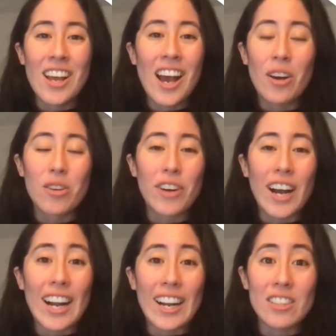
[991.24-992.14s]
out of a
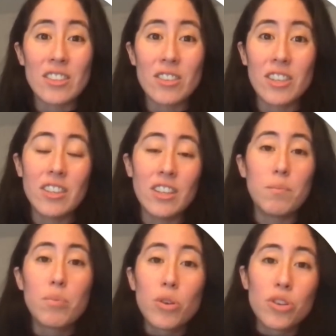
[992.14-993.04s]
hackathon, and they
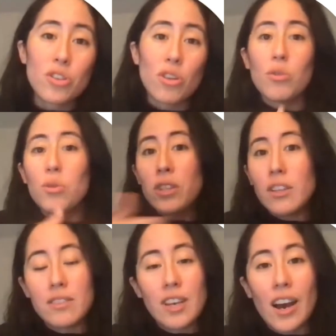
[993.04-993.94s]
pushed through the
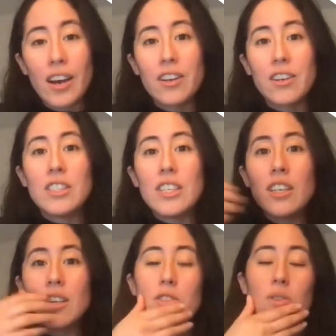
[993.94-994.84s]
entire
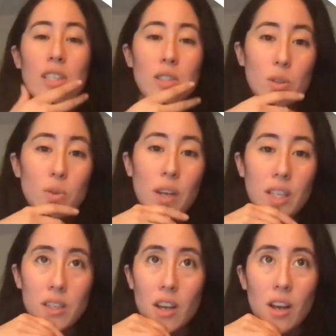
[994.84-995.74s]
year trying to create